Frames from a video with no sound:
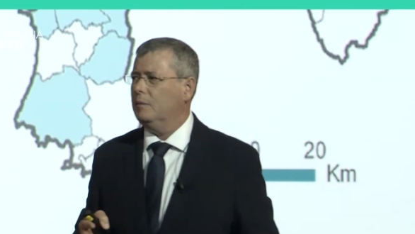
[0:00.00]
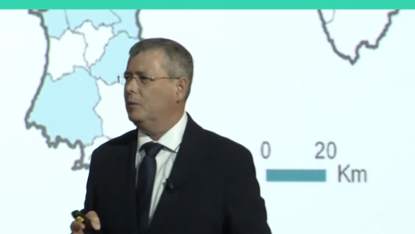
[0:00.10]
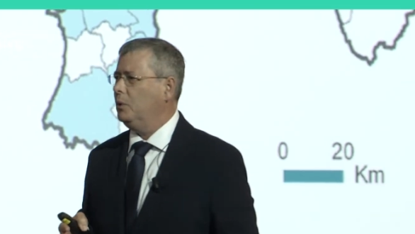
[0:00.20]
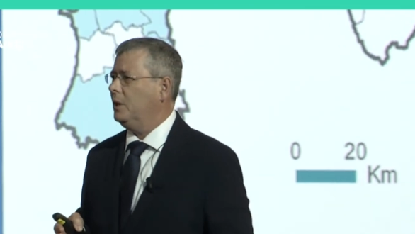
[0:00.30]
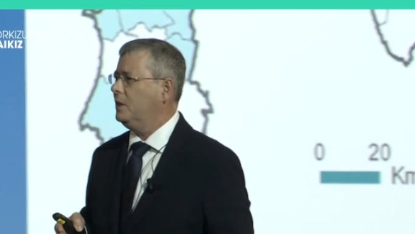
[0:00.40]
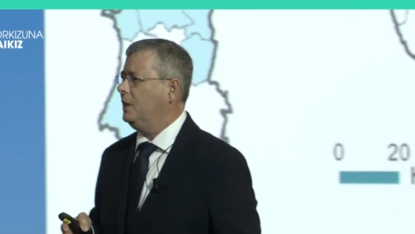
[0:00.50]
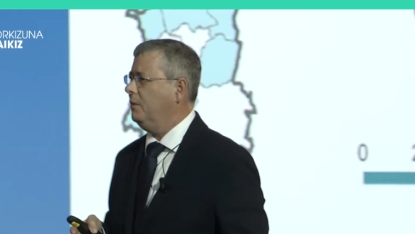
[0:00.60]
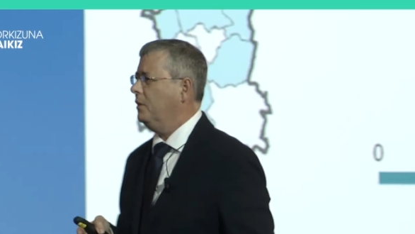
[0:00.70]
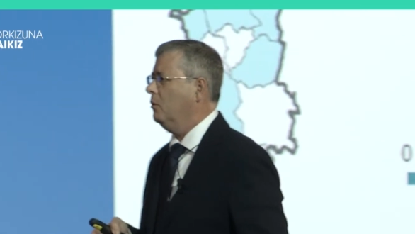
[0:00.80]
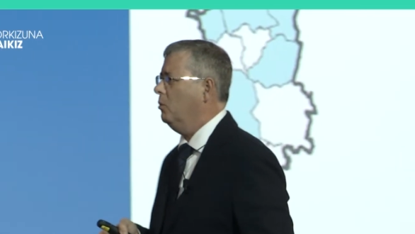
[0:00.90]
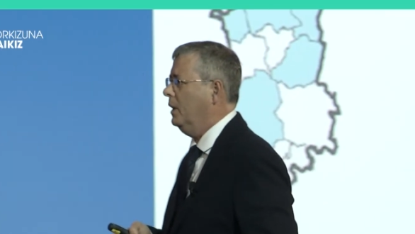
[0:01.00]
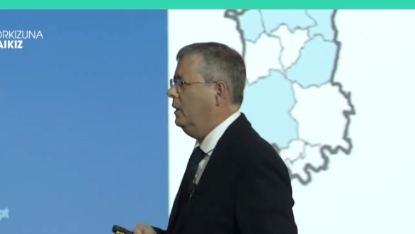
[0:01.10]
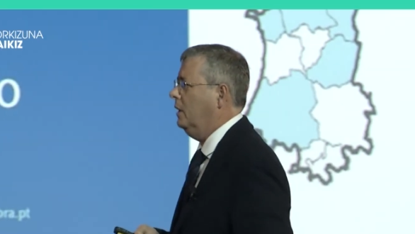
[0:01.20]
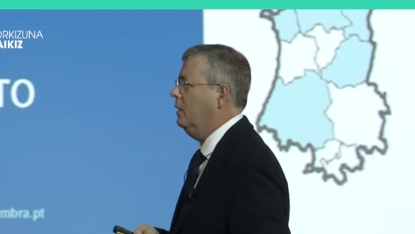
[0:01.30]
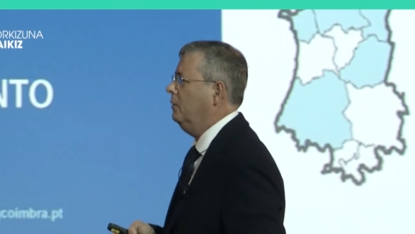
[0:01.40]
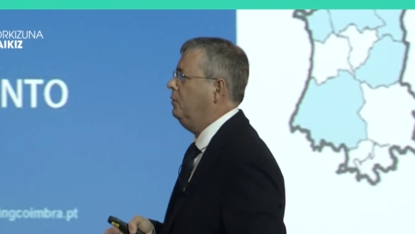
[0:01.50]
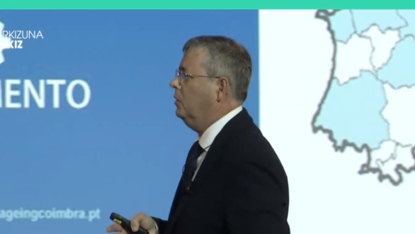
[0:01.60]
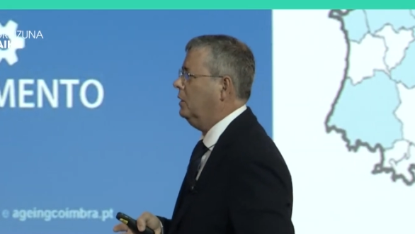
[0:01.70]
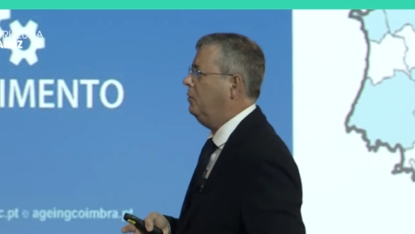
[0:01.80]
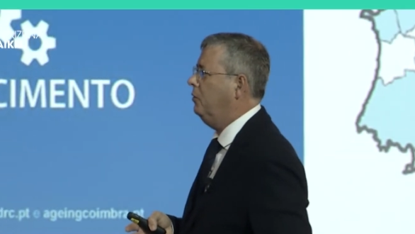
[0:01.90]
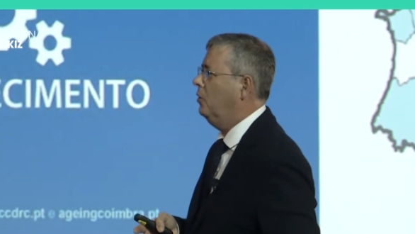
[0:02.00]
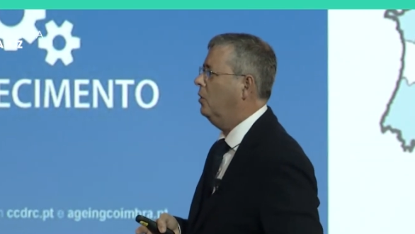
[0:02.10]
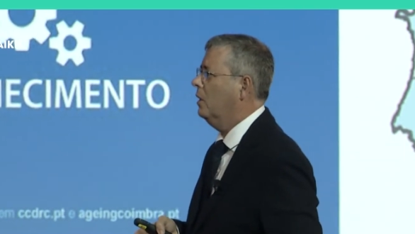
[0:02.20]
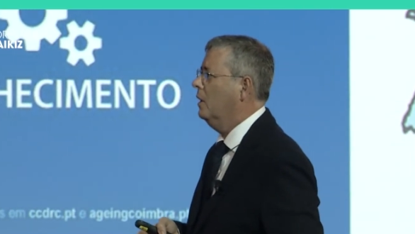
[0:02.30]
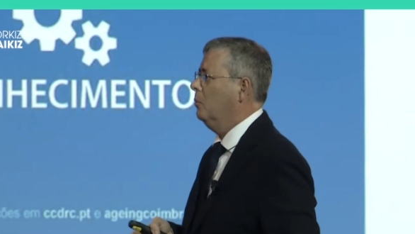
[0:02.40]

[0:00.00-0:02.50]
we received 144